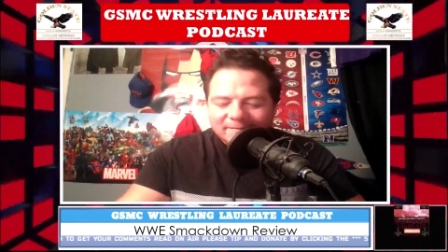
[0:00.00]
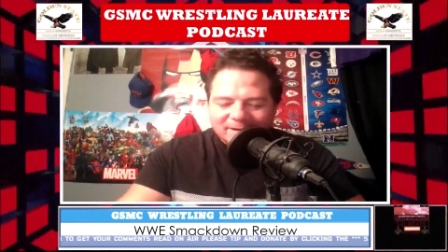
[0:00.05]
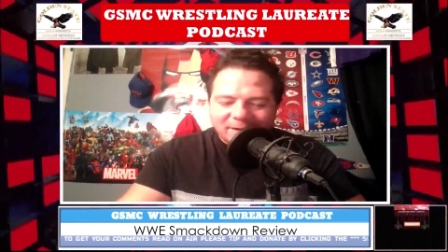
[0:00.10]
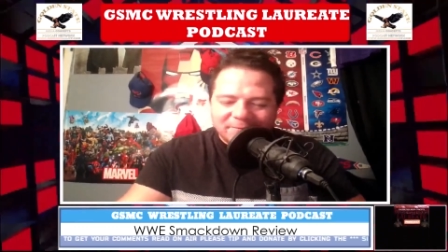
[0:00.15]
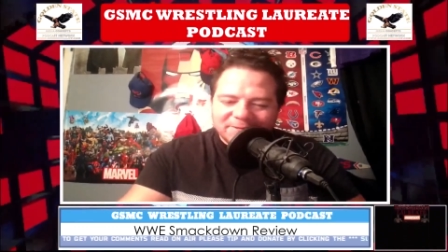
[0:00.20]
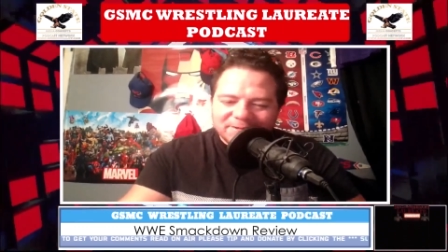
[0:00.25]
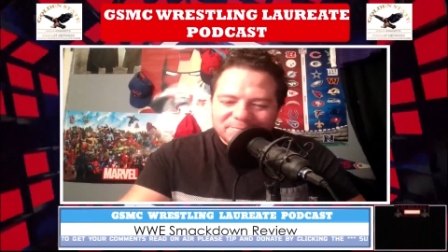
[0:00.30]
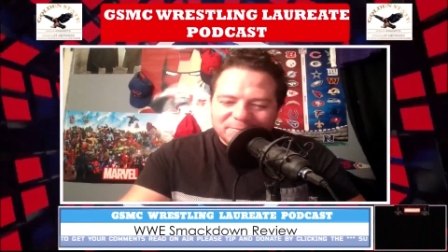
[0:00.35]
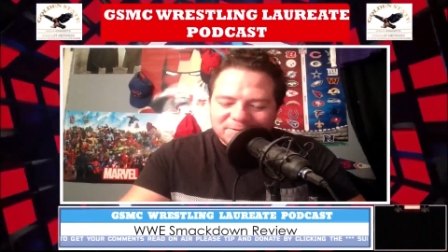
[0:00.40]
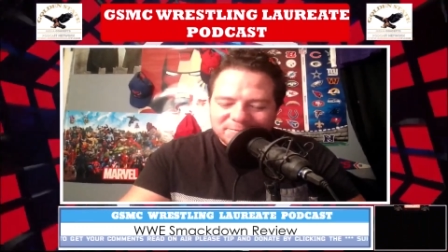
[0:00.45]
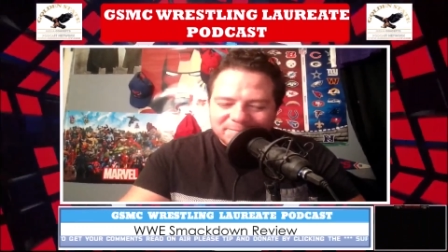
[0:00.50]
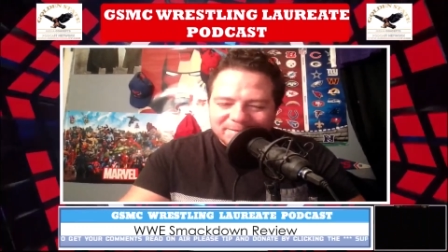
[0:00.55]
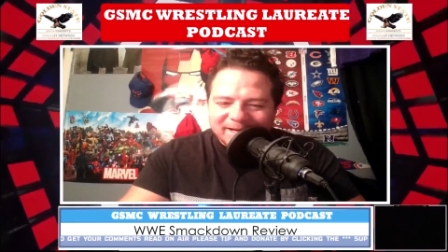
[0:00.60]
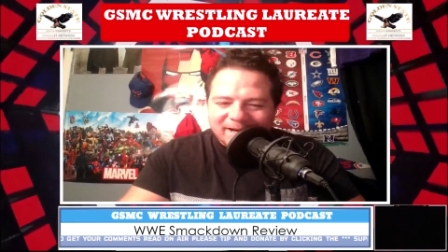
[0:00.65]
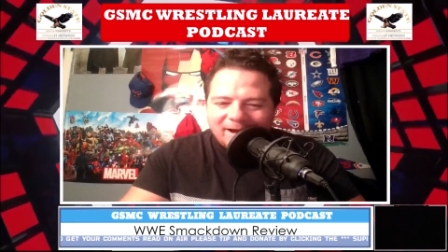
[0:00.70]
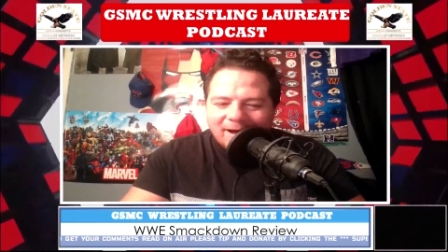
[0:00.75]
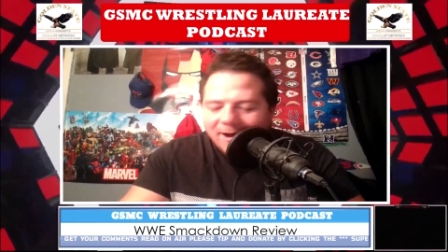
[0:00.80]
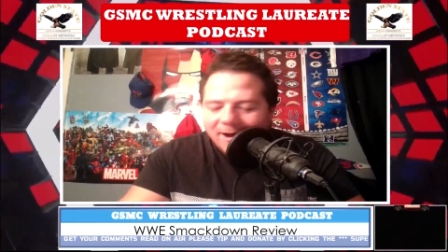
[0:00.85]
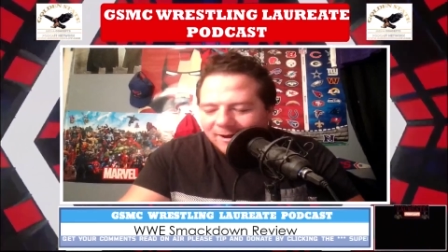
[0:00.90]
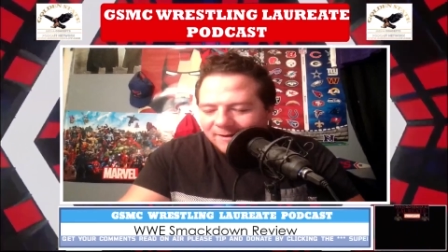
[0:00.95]
That was supposed to be
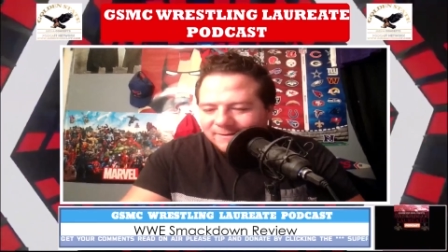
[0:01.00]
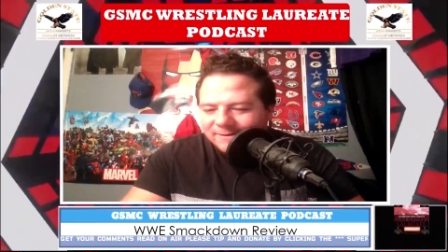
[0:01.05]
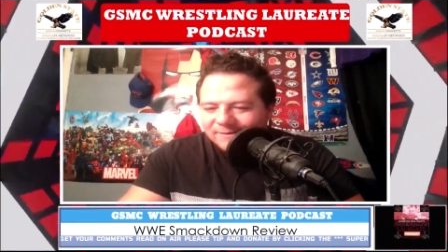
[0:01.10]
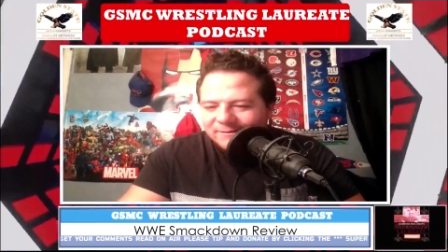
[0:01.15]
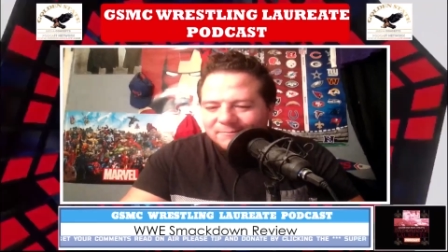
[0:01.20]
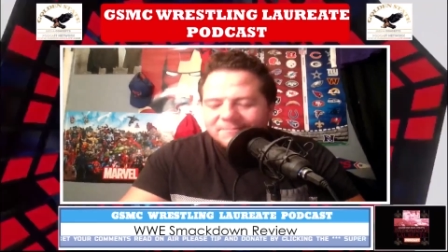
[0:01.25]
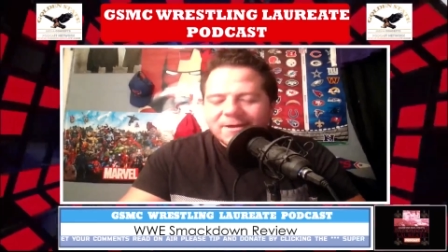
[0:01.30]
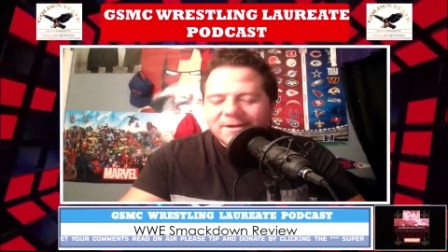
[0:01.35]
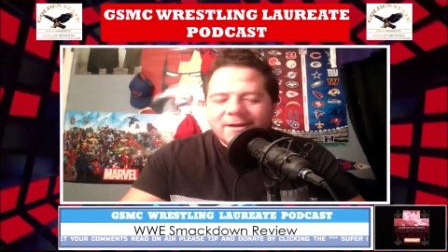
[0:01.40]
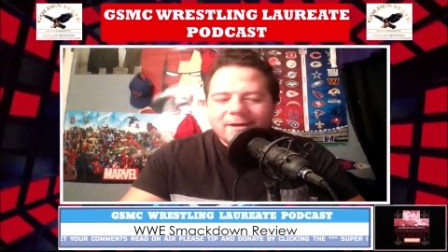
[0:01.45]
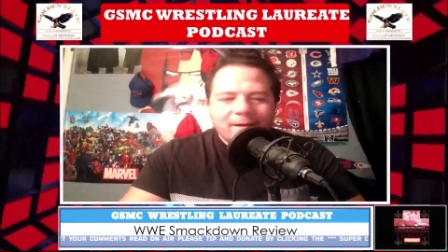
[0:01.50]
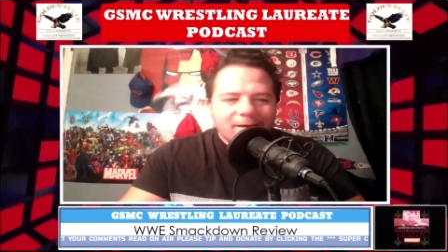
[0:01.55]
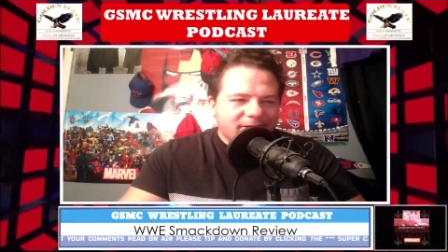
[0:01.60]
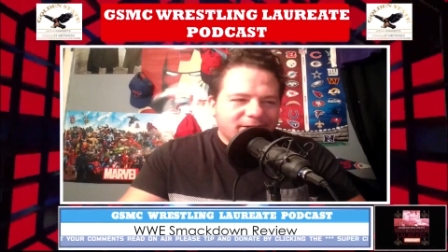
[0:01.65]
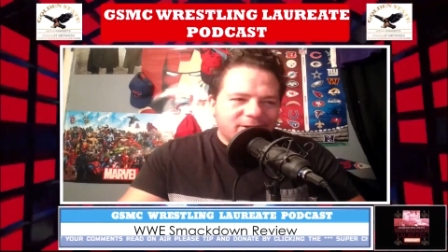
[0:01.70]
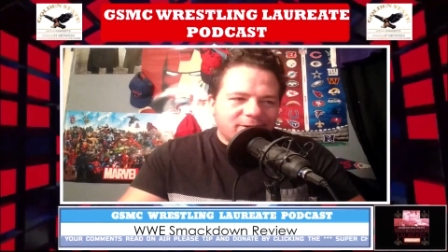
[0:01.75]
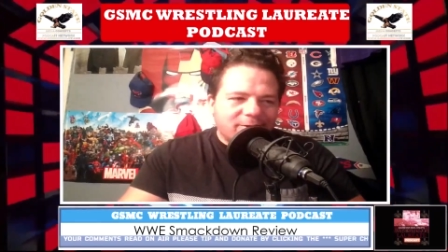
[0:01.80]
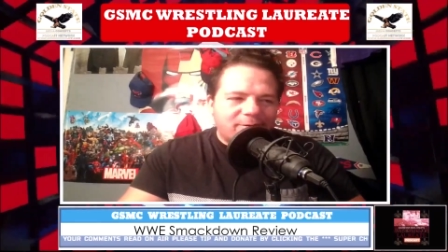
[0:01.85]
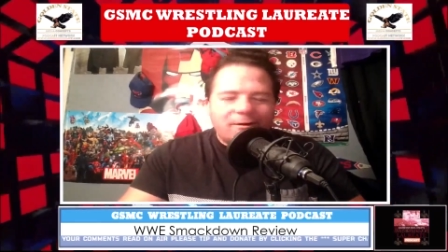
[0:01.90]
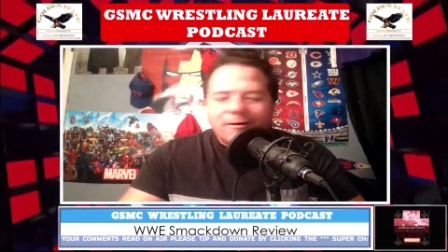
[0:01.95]
an awesome
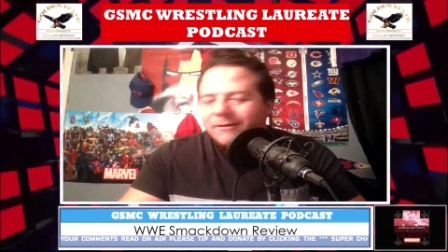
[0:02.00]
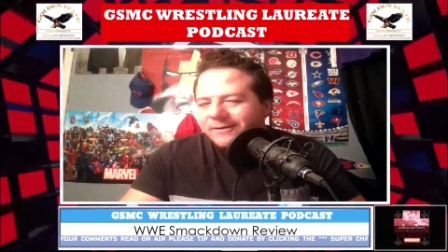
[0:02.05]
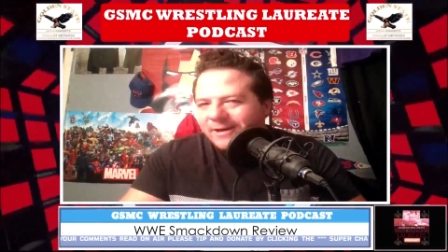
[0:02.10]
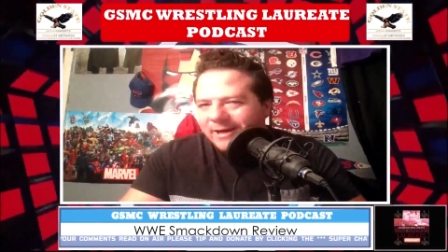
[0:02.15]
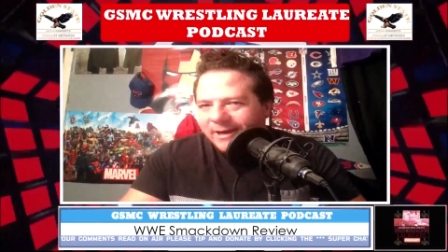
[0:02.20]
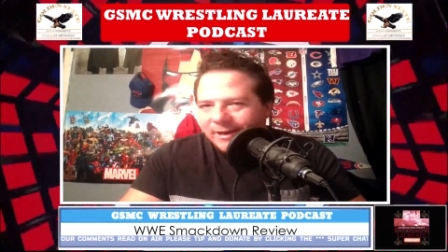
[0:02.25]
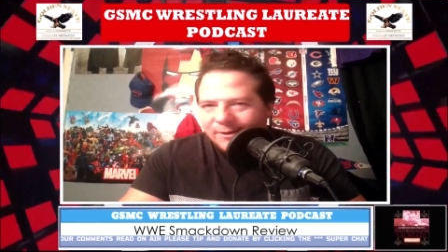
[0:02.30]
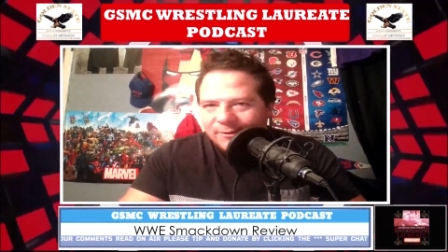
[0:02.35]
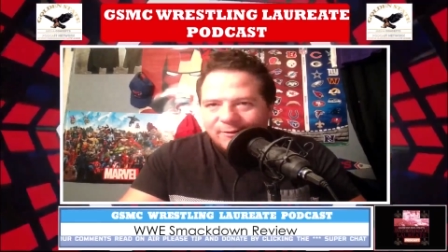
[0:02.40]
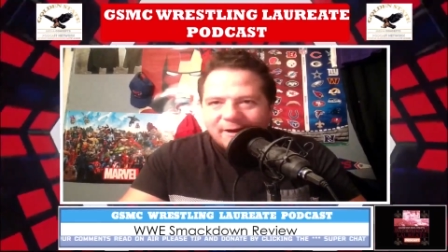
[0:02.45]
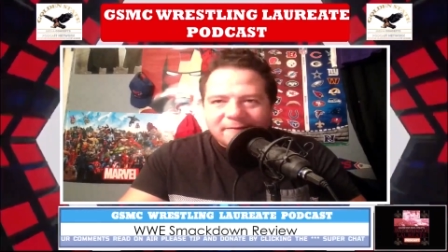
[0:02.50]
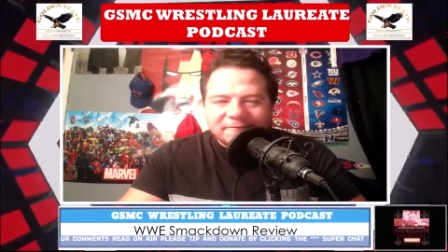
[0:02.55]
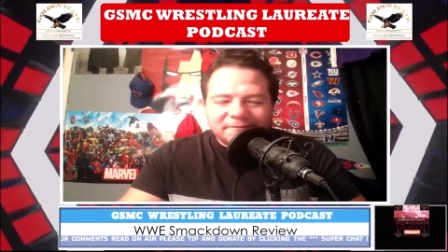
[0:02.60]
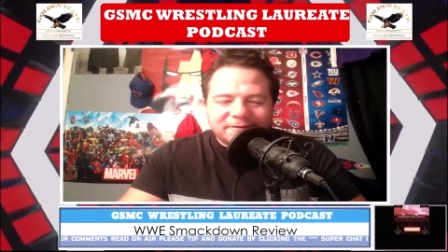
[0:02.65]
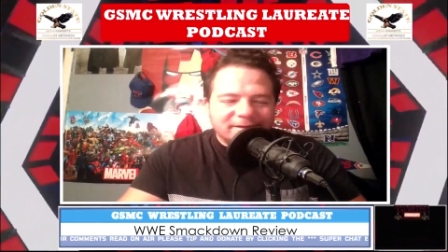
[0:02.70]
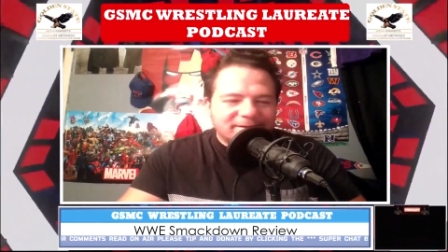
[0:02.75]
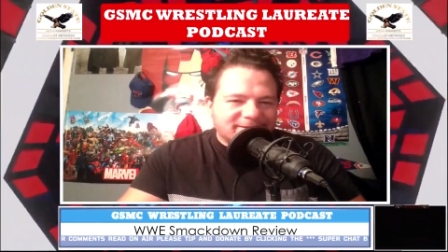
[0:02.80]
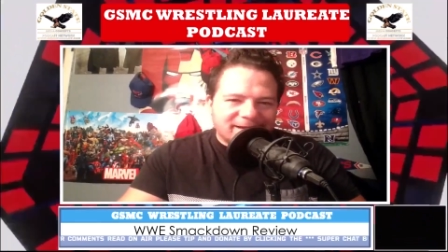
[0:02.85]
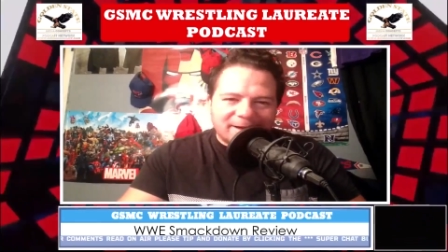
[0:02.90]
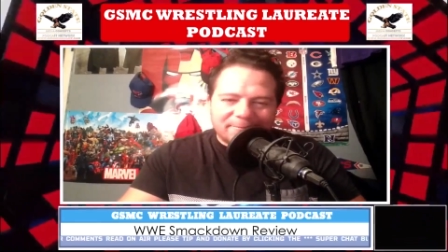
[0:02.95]
you know RKO off
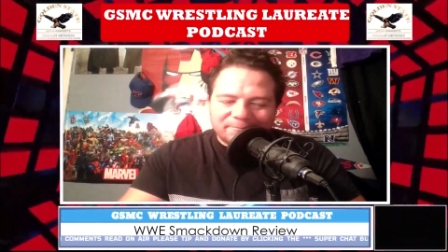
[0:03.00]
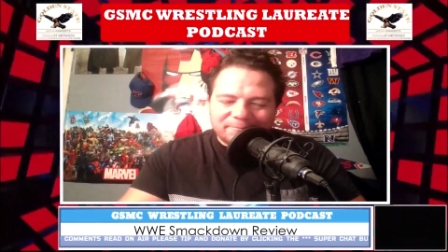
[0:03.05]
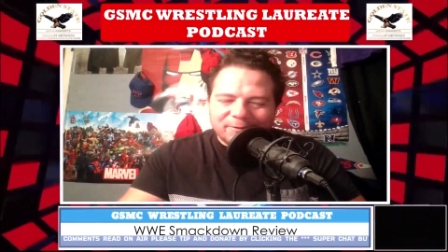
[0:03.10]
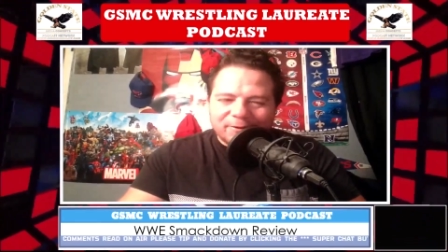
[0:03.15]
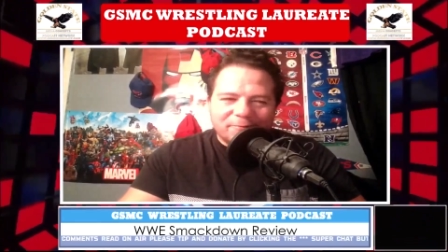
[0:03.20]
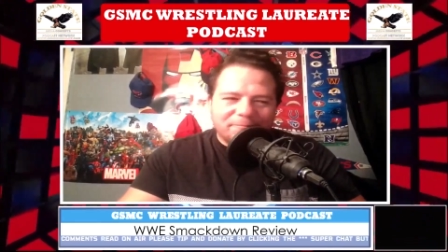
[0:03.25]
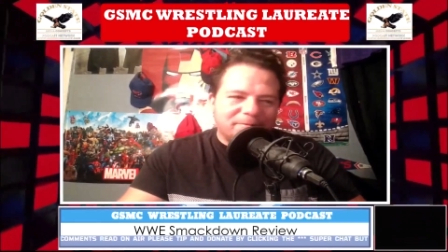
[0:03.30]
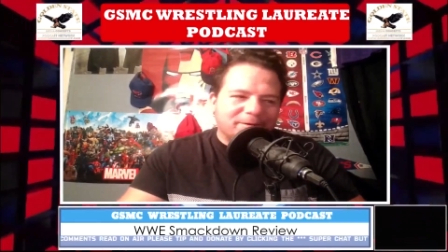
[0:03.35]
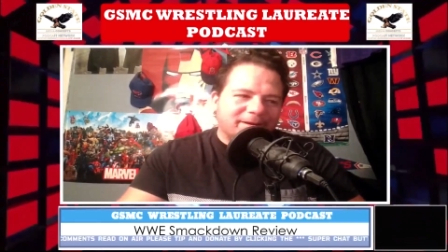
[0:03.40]
the top rope,